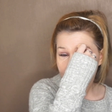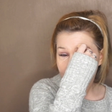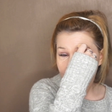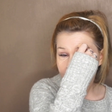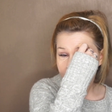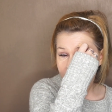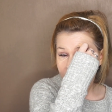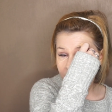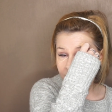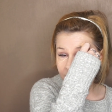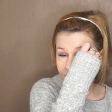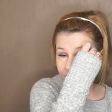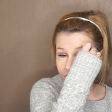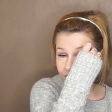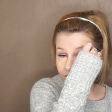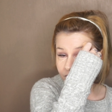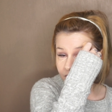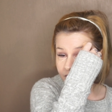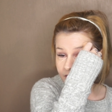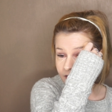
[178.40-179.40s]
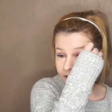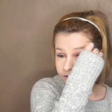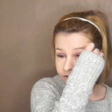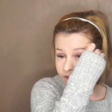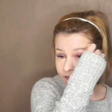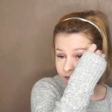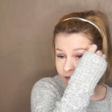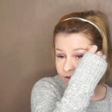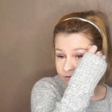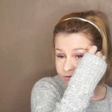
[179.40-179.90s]
I'm doing that on the right and the
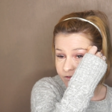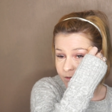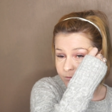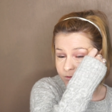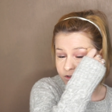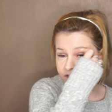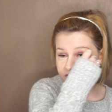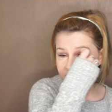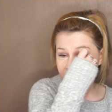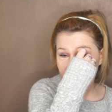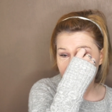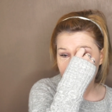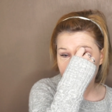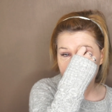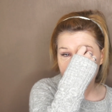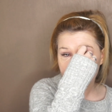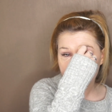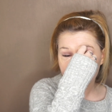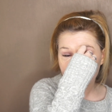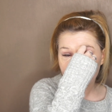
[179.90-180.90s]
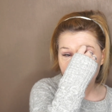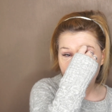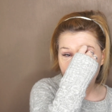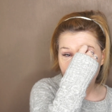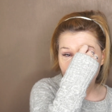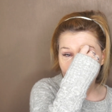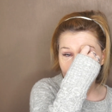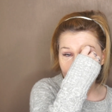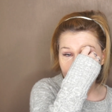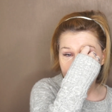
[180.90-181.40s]
left. I'm just sweeping, so I'm
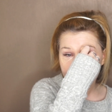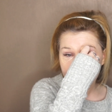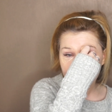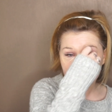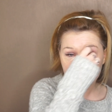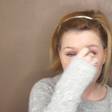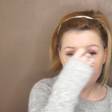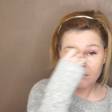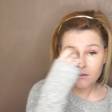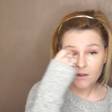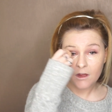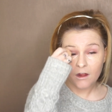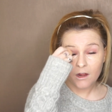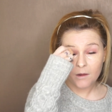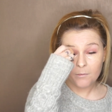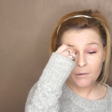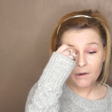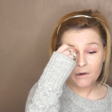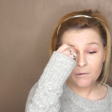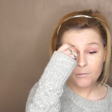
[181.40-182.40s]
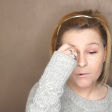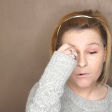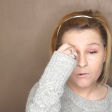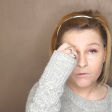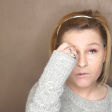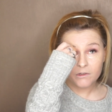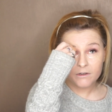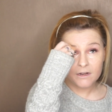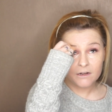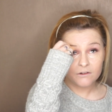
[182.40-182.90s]
following the eyebrow bone,
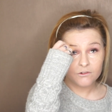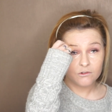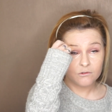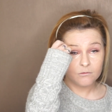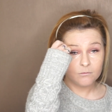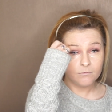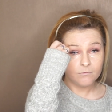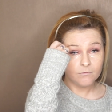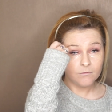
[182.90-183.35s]
the natural.